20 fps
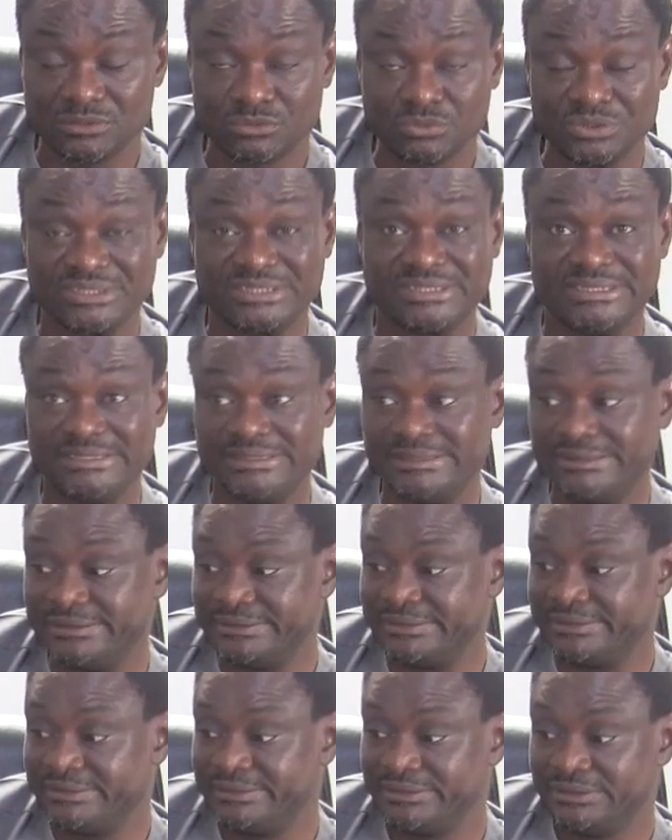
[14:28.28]
within
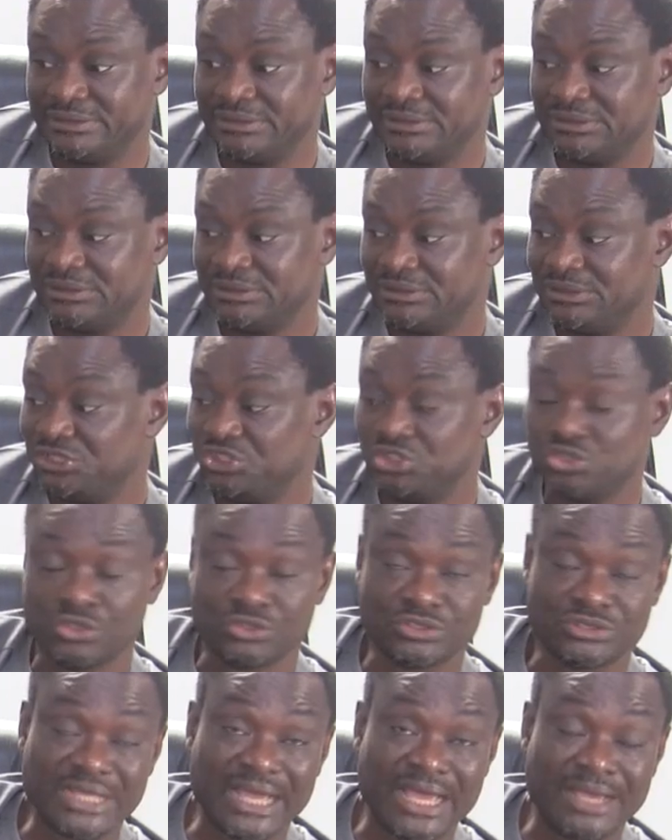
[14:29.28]
the
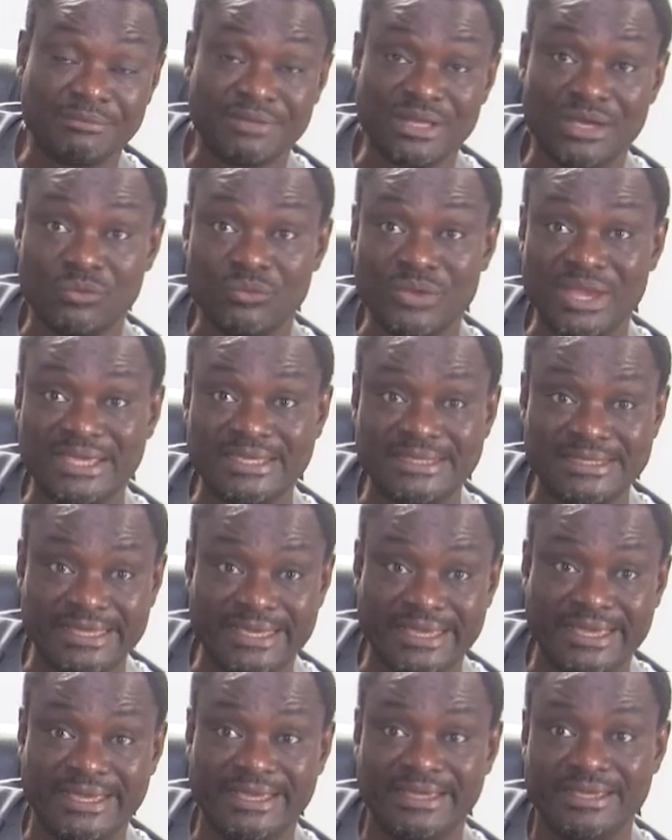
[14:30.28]
short time that we are
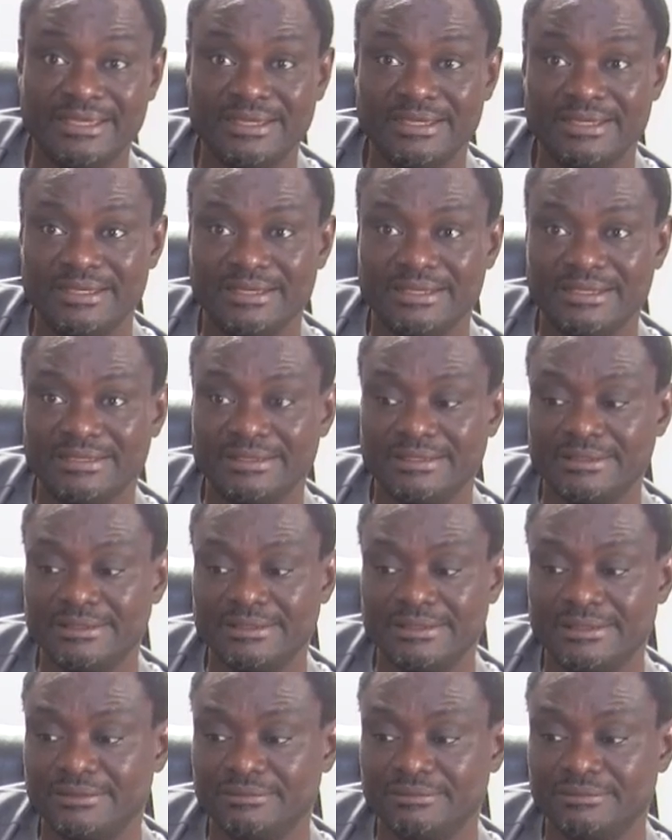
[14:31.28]
here, and then